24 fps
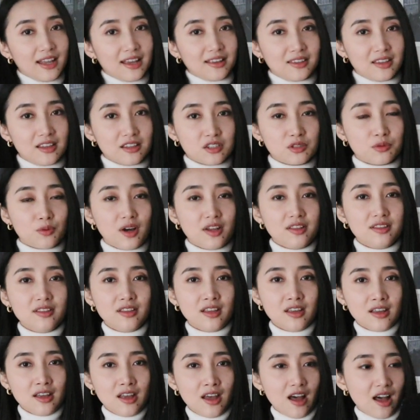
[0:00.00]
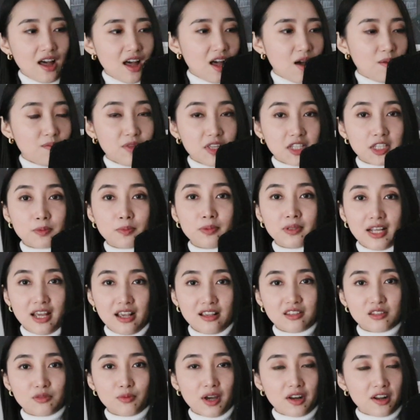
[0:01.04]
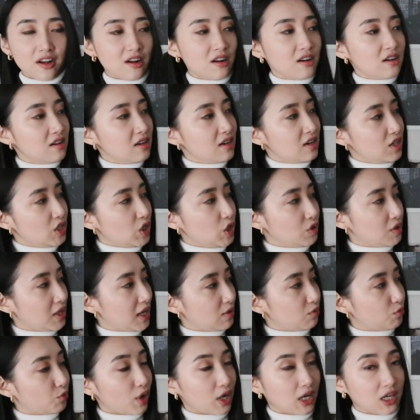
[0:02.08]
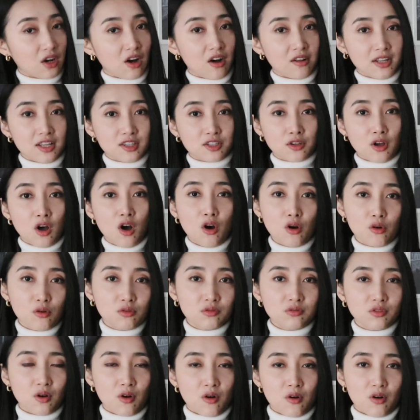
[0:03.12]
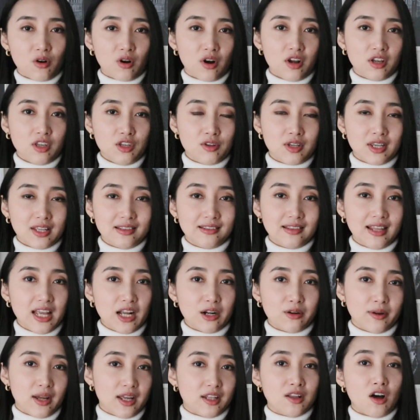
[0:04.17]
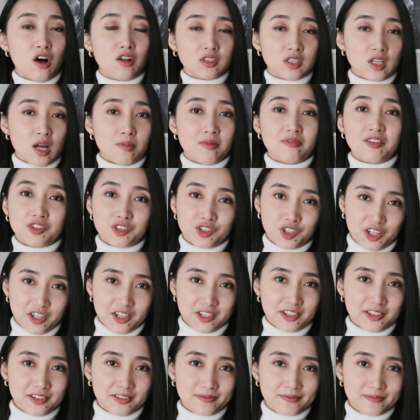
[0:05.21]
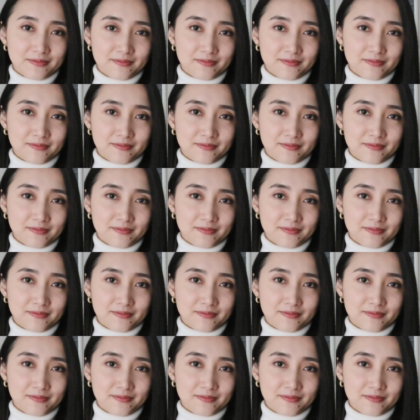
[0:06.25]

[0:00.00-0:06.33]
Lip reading: like this one. This plain sweater, you can wear it on its own or you can layer it on top of a shirt.